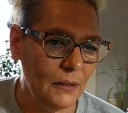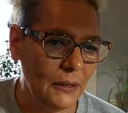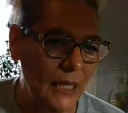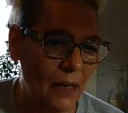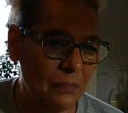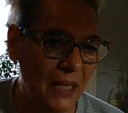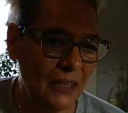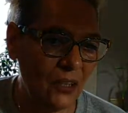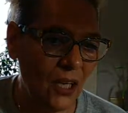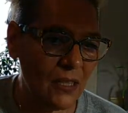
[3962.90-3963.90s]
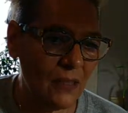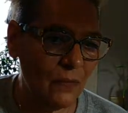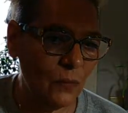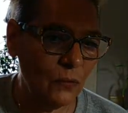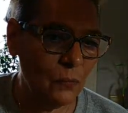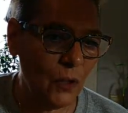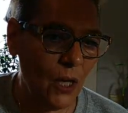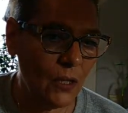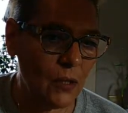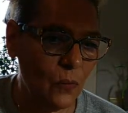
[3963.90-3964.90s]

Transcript: Yep, make lots of, lots of,